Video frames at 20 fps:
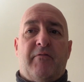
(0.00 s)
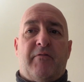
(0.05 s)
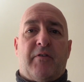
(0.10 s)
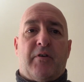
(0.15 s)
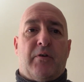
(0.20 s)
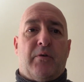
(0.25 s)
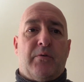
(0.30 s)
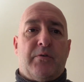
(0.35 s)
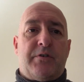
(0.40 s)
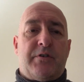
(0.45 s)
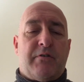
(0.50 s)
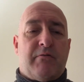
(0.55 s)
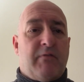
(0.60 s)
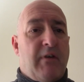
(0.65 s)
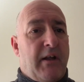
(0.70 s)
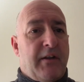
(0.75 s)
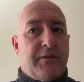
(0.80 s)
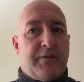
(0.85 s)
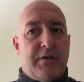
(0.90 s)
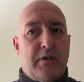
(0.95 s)
for a horse to
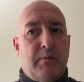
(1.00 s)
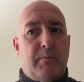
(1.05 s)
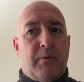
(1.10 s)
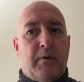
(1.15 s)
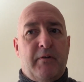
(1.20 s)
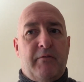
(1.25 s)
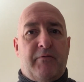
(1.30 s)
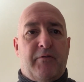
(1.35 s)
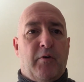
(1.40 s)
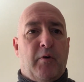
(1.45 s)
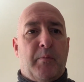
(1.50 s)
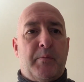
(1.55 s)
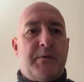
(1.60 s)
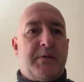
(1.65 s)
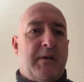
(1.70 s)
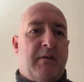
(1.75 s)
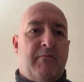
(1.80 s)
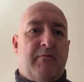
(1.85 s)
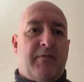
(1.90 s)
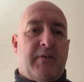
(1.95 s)
run
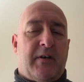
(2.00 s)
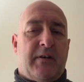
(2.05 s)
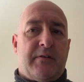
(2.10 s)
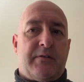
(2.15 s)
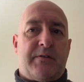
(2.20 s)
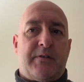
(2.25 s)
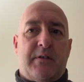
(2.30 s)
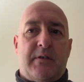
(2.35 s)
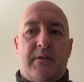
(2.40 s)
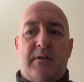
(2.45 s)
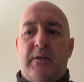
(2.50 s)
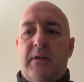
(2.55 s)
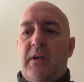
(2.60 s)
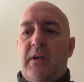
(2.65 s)
2.4% faster.